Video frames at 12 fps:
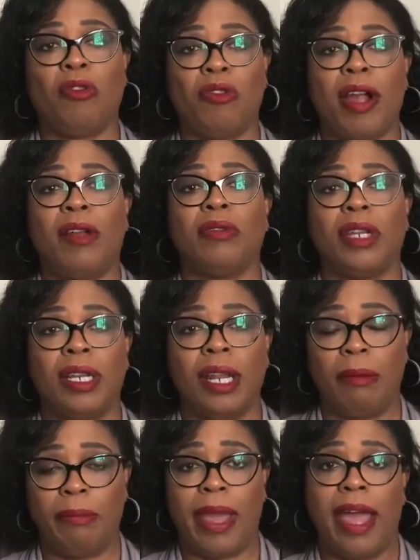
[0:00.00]
grounded
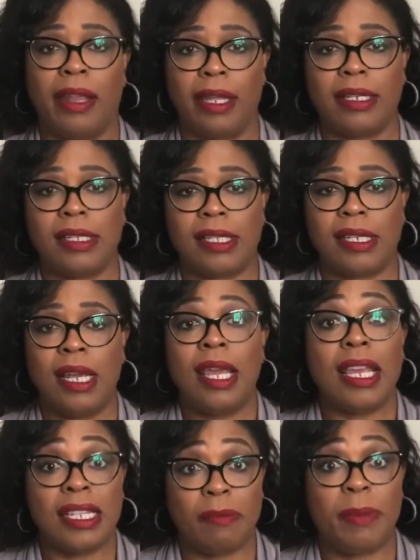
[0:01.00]
and balanced
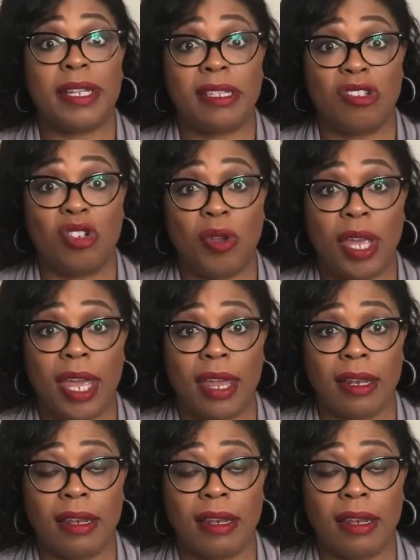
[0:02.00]
as best as you can